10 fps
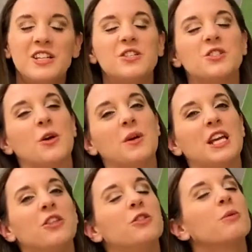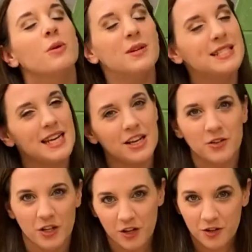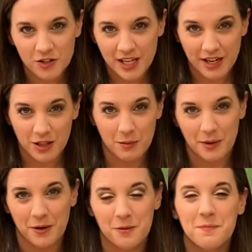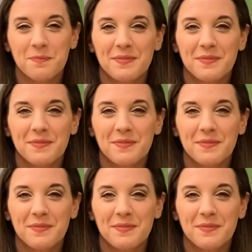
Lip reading: So he threw his net on the other side of the boat.